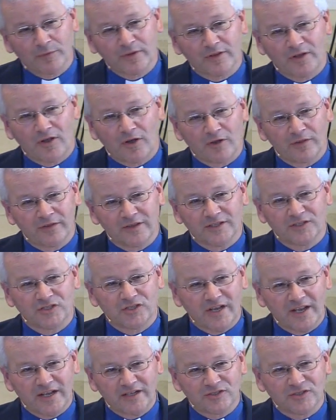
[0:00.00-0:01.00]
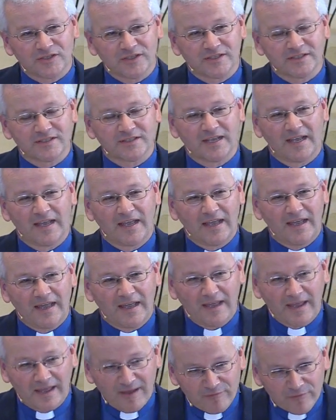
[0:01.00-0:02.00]
with God that changes
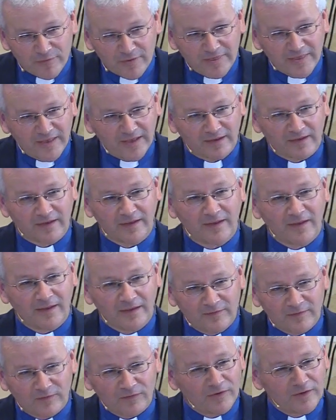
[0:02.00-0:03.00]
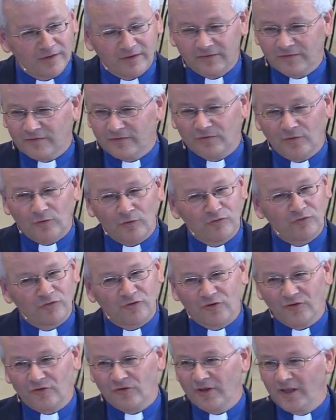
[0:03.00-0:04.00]
everything. It is so
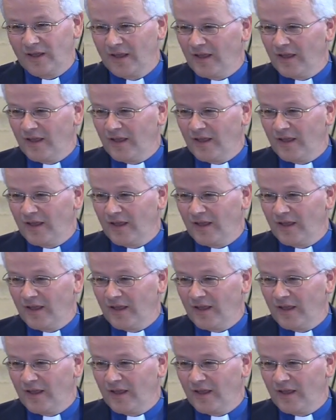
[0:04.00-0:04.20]
true.